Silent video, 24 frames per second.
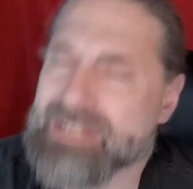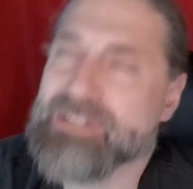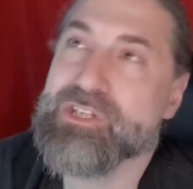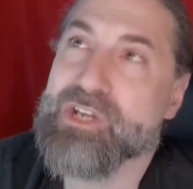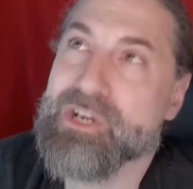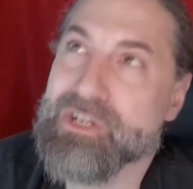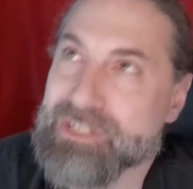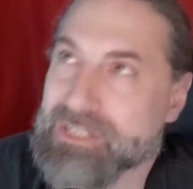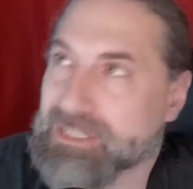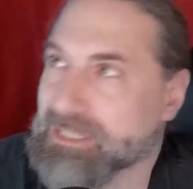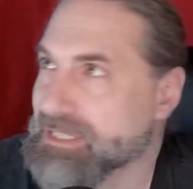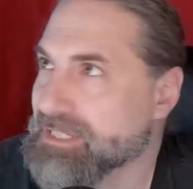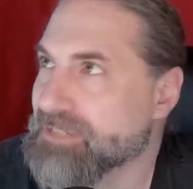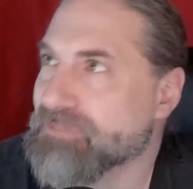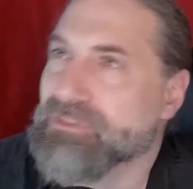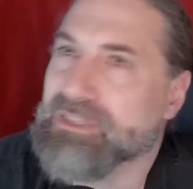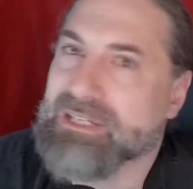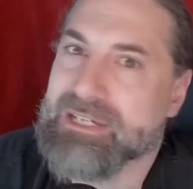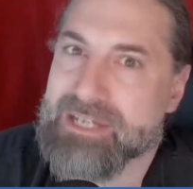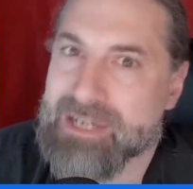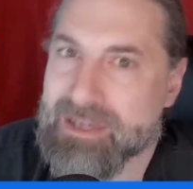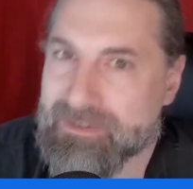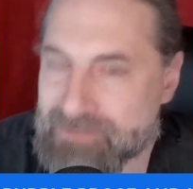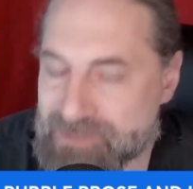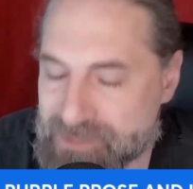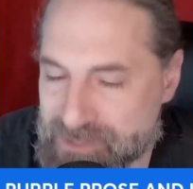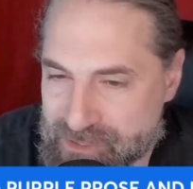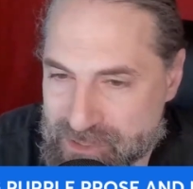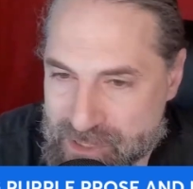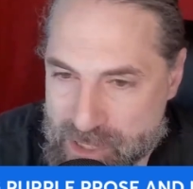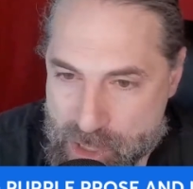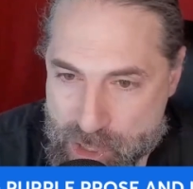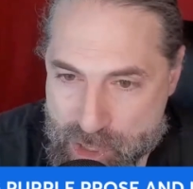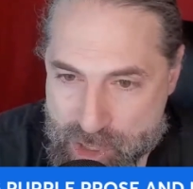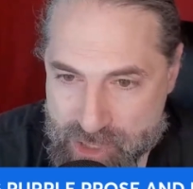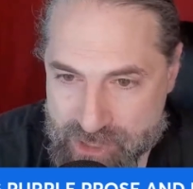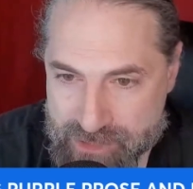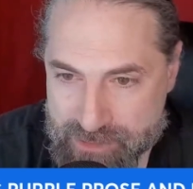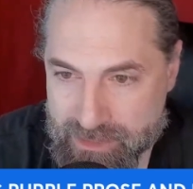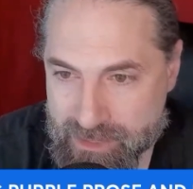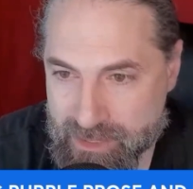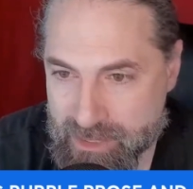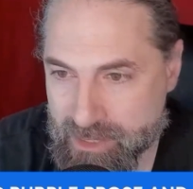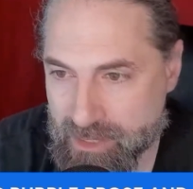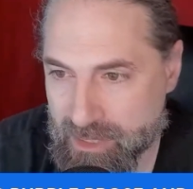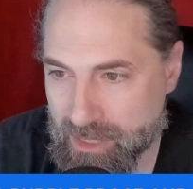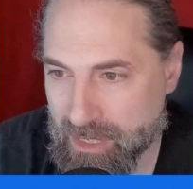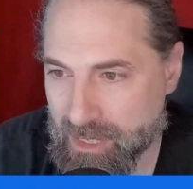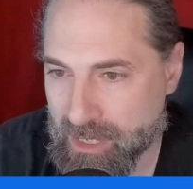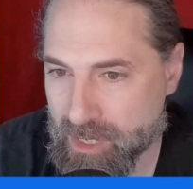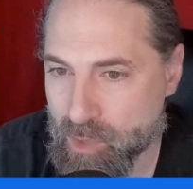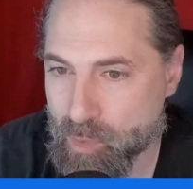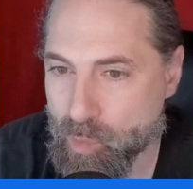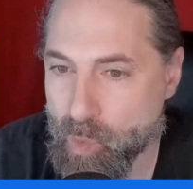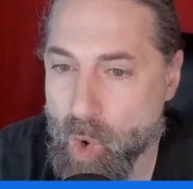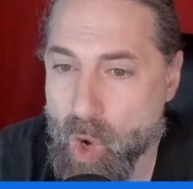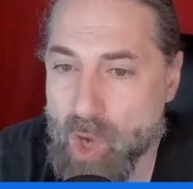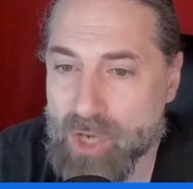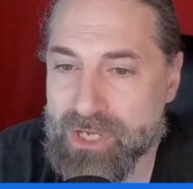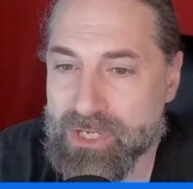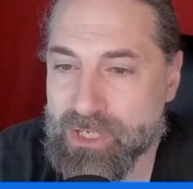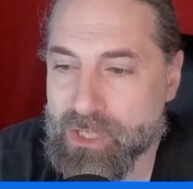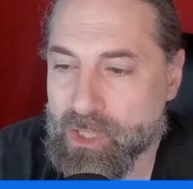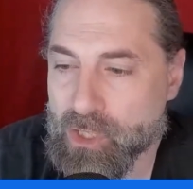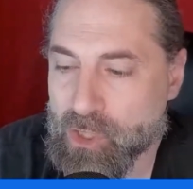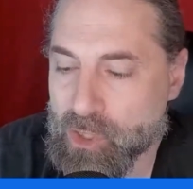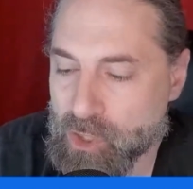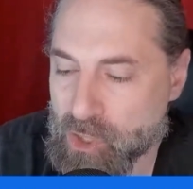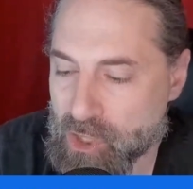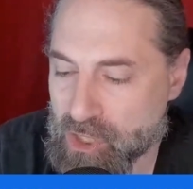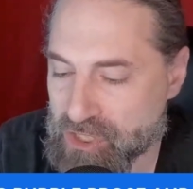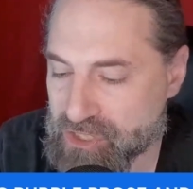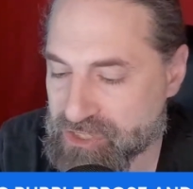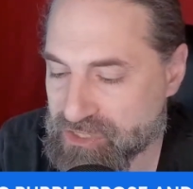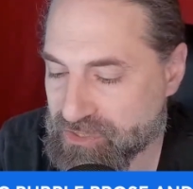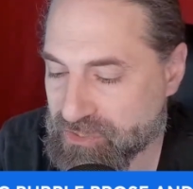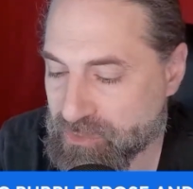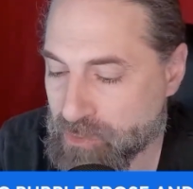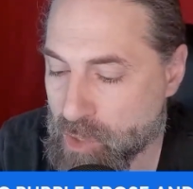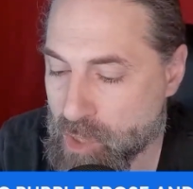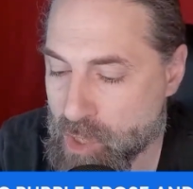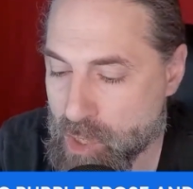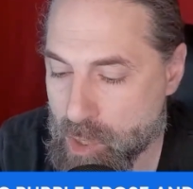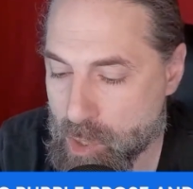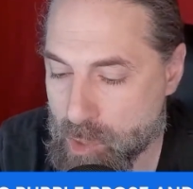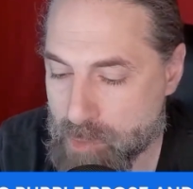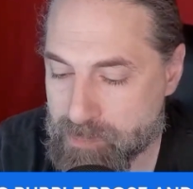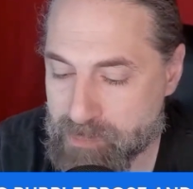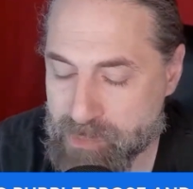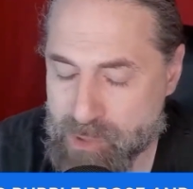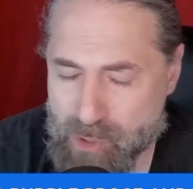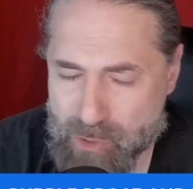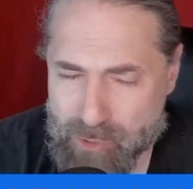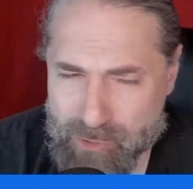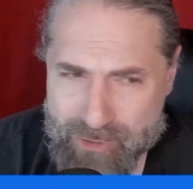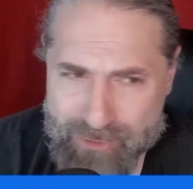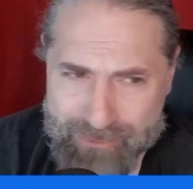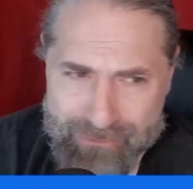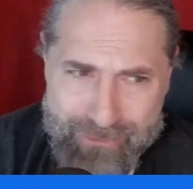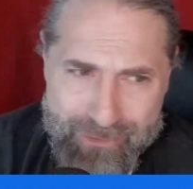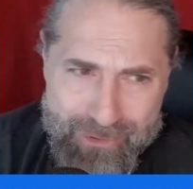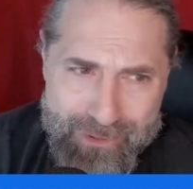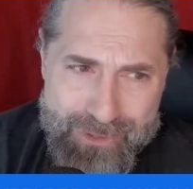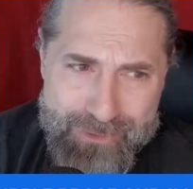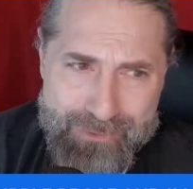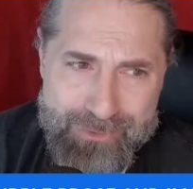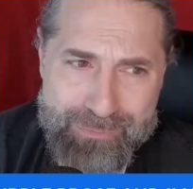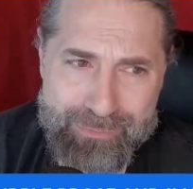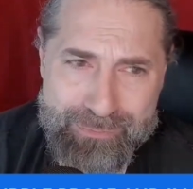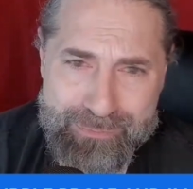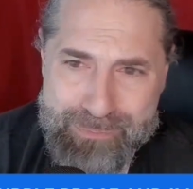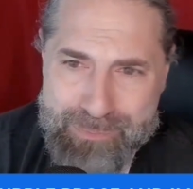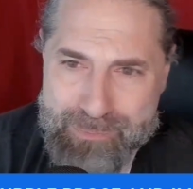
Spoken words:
turn to leave the conversation, walking across the beautiful,